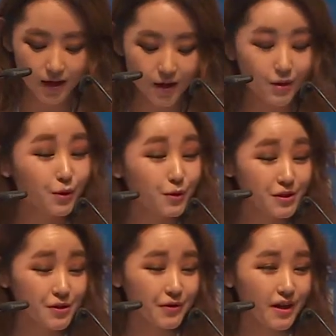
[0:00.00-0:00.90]
North
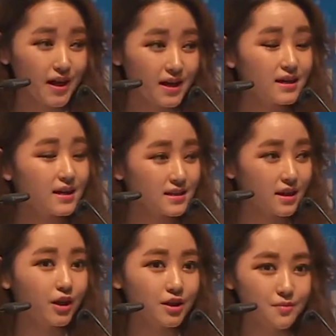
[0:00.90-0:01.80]
Korea is an
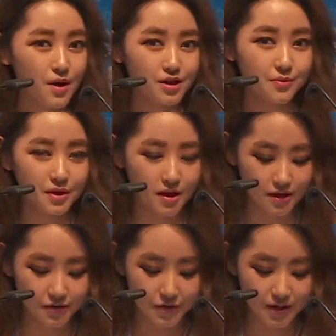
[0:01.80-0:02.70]
unimaginable
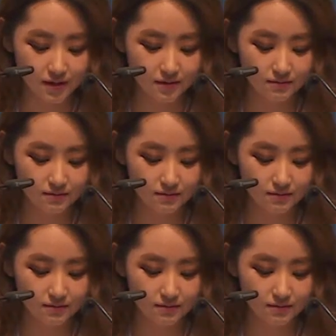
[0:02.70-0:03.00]
country